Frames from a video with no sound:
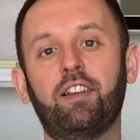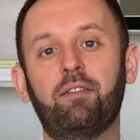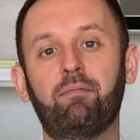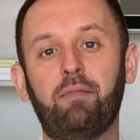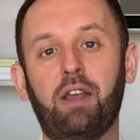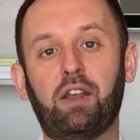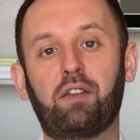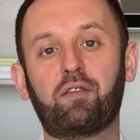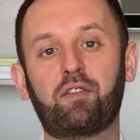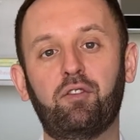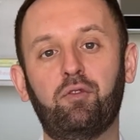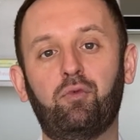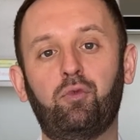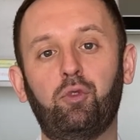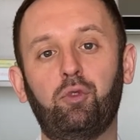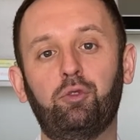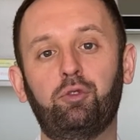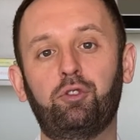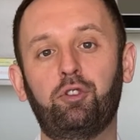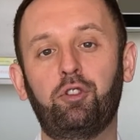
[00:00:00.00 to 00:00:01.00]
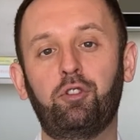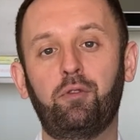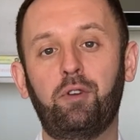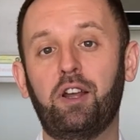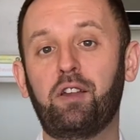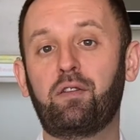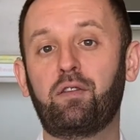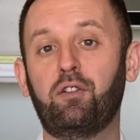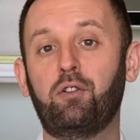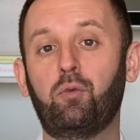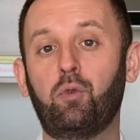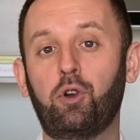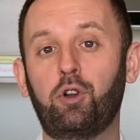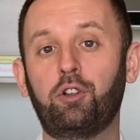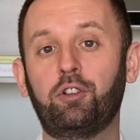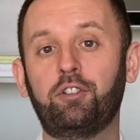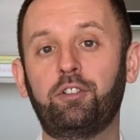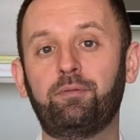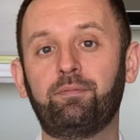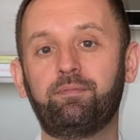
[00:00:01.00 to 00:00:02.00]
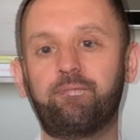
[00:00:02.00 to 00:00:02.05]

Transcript: Mexican food to the rest of the world.